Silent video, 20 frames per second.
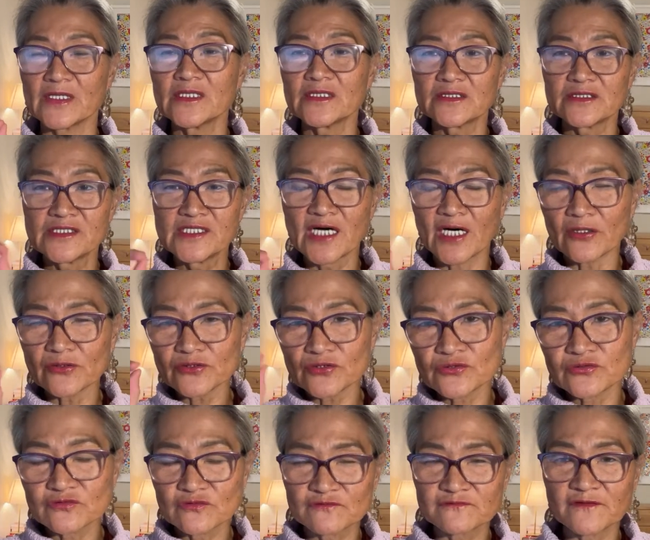not
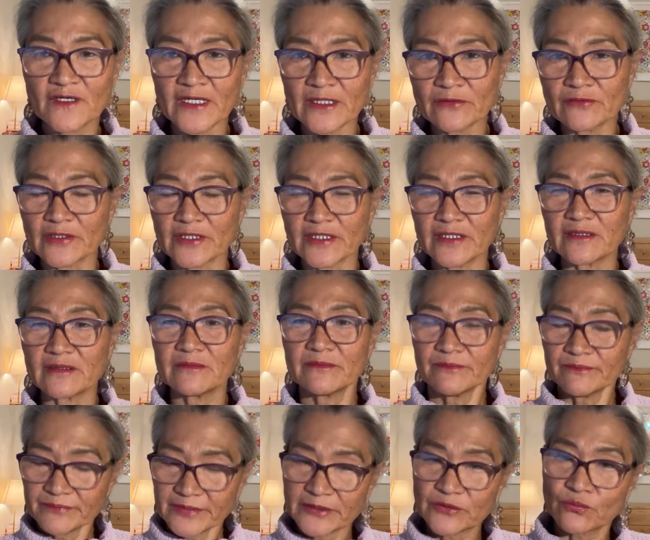to worry,
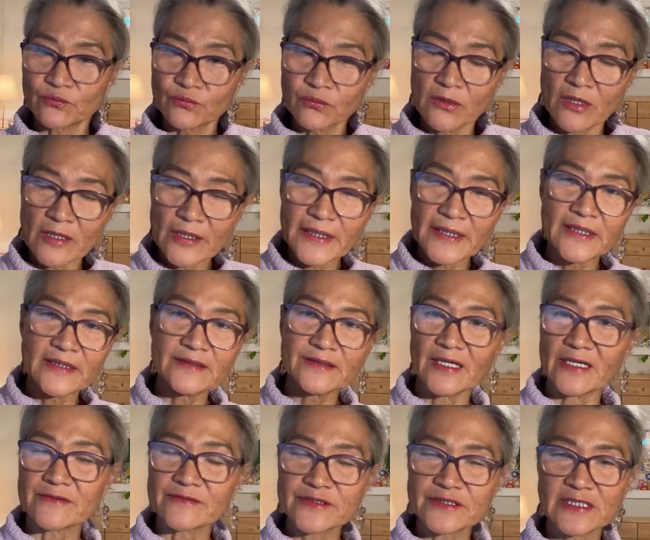but working
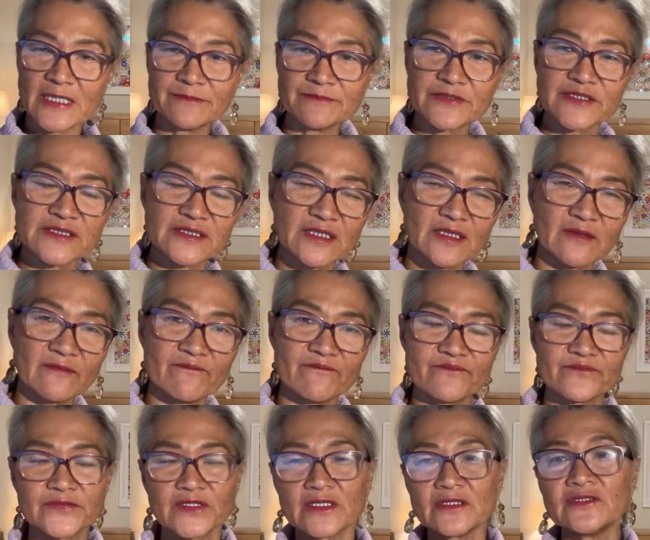on something
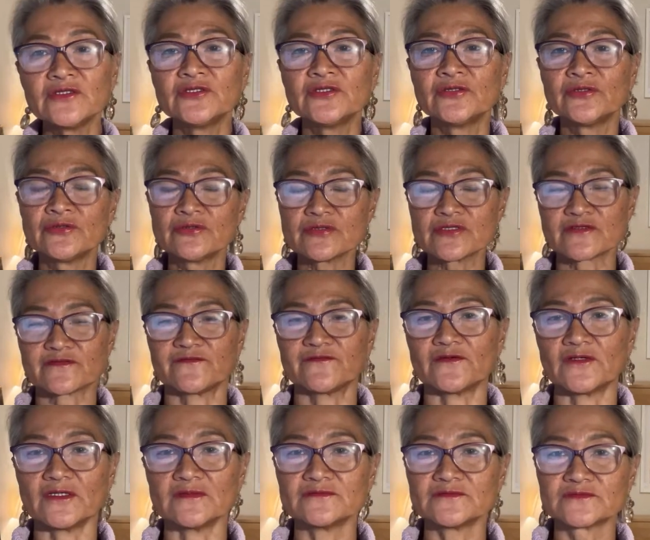
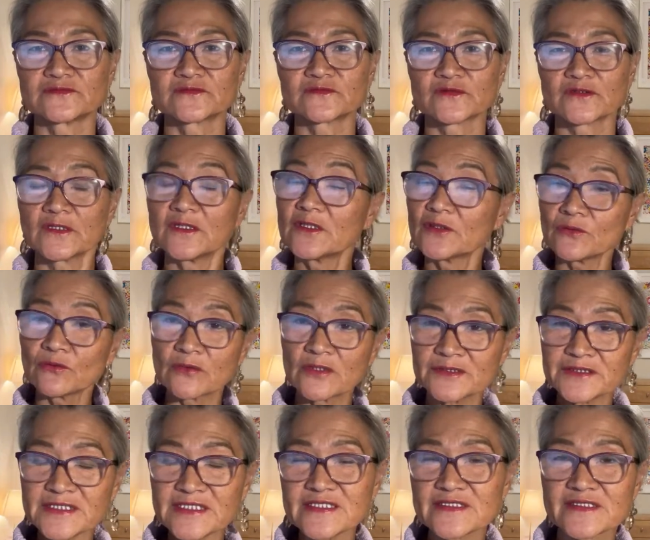useful.
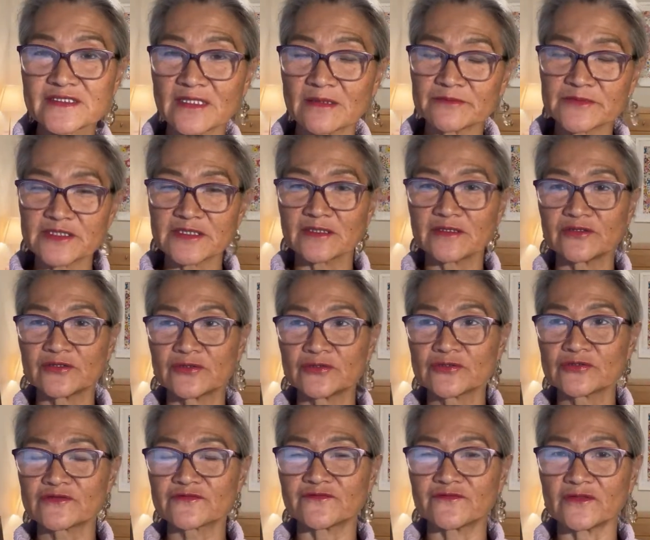What is something
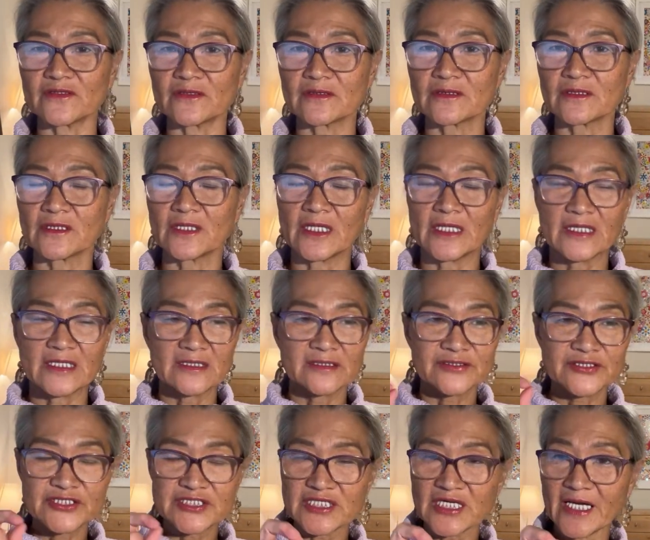useful?
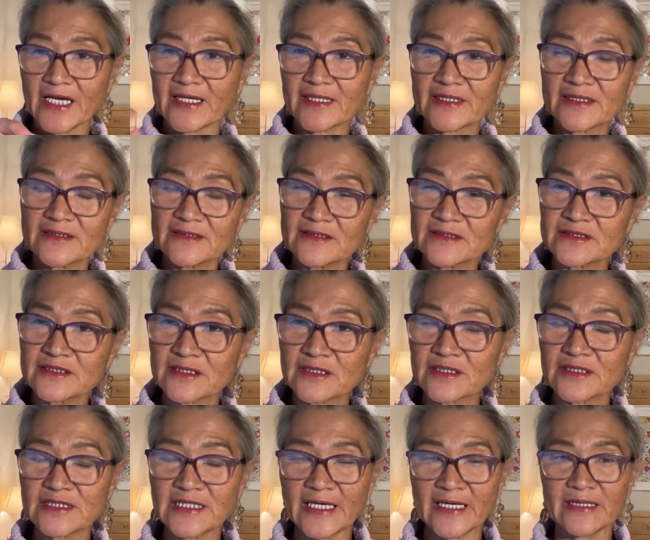Check the
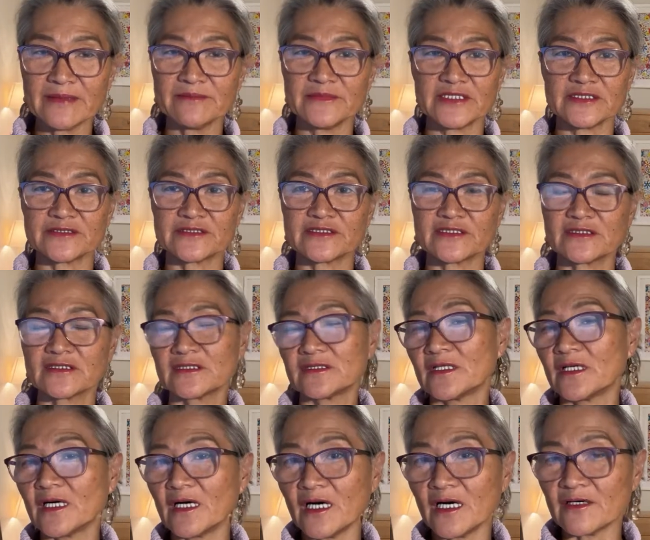climate
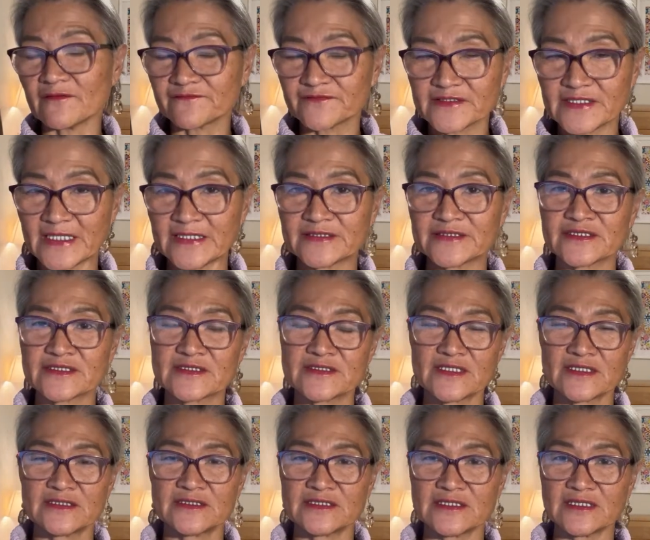of that
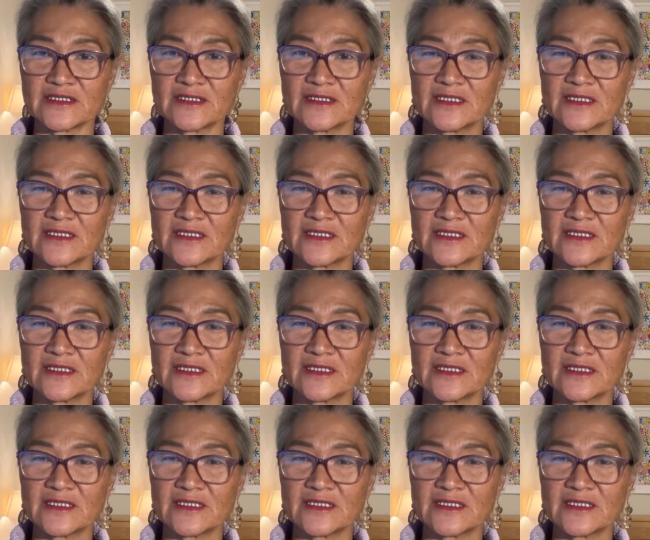city.